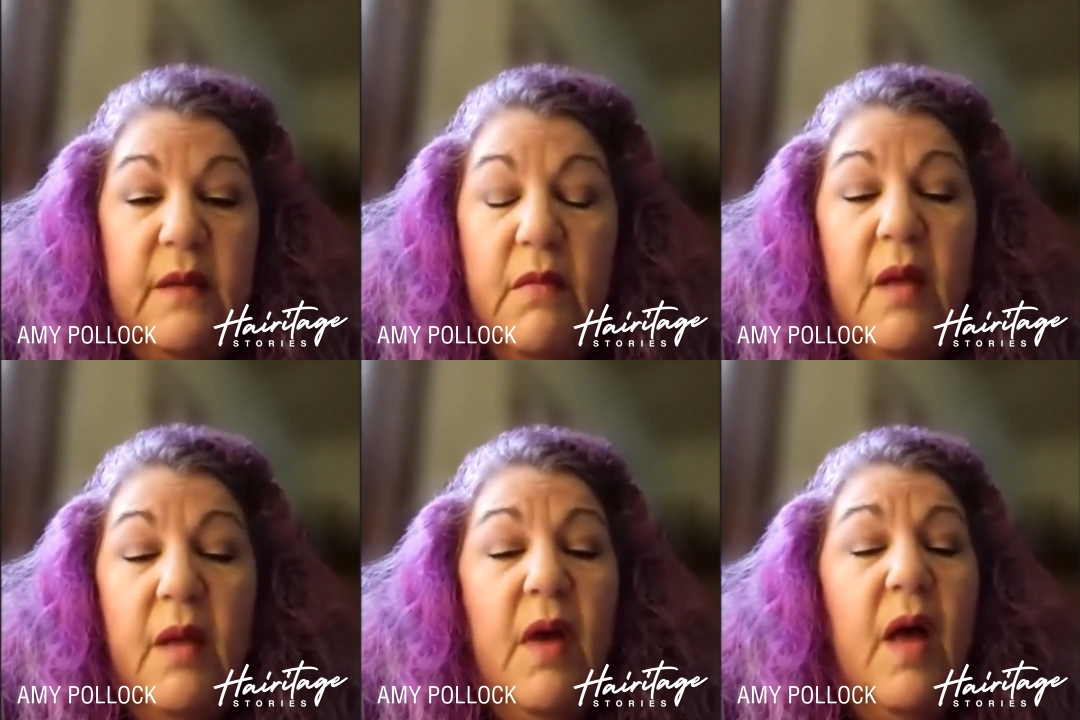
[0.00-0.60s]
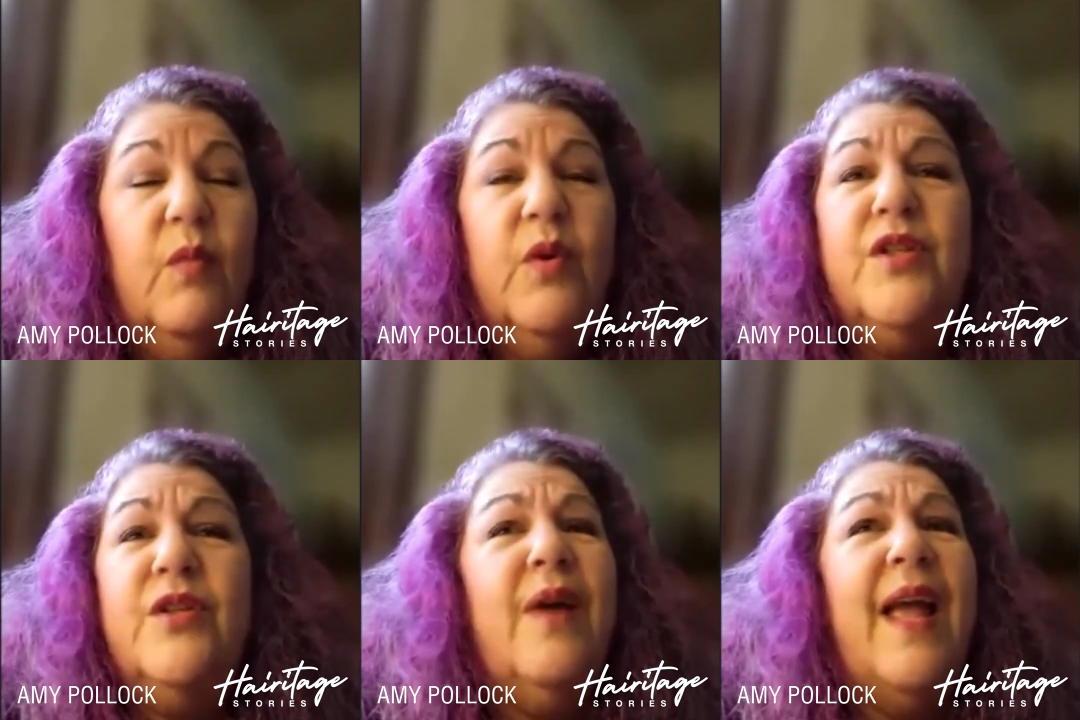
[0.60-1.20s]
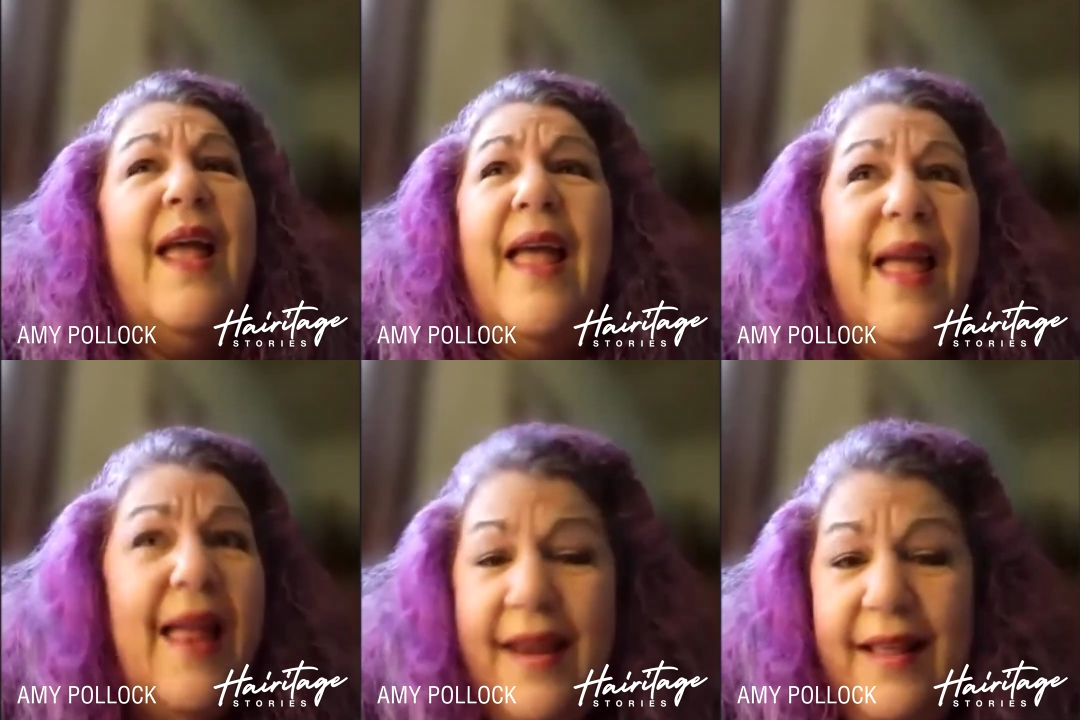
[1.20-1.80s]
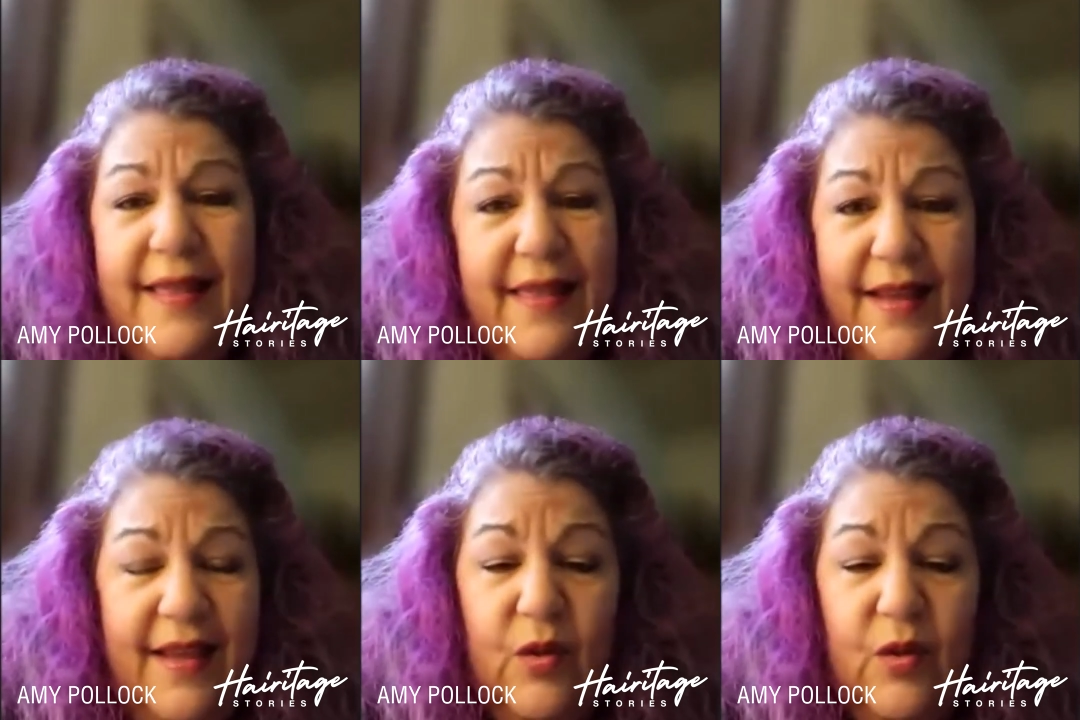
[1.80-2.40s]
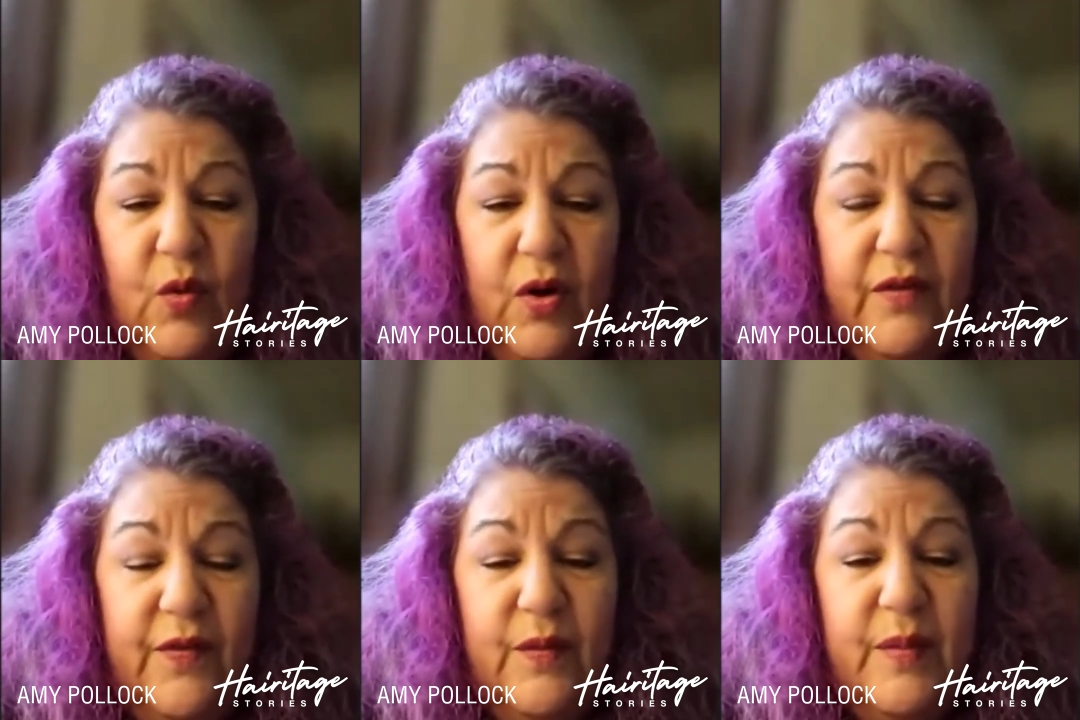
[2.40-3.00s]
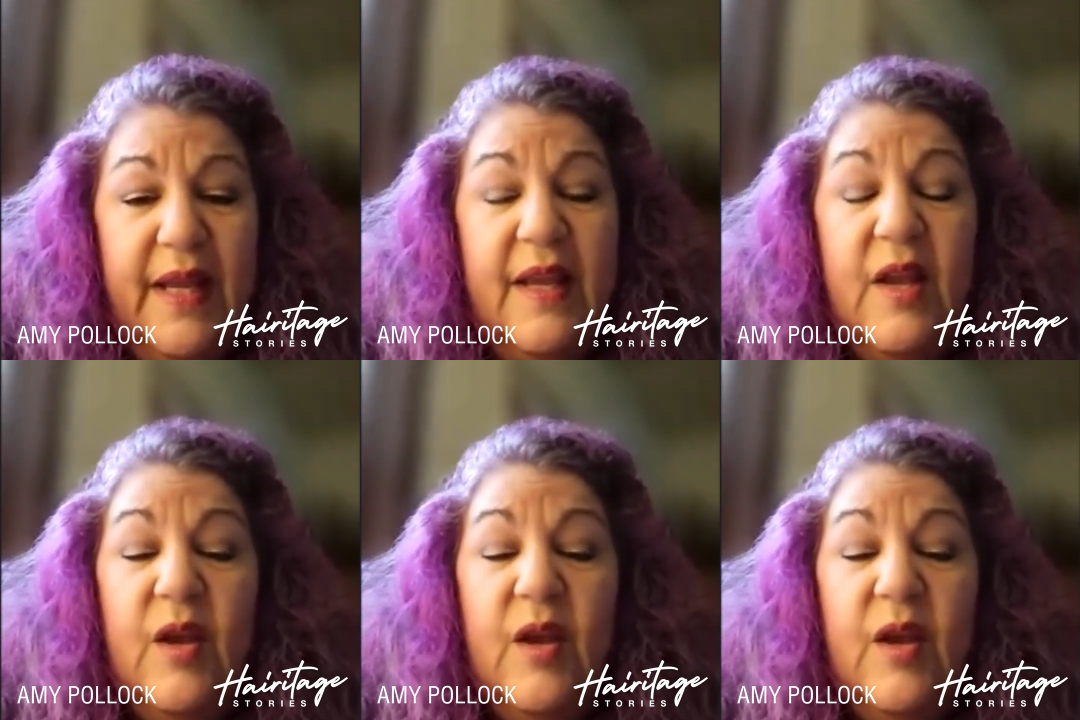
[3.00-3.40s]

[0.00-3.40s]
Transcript: My mom would do anything in the world for me,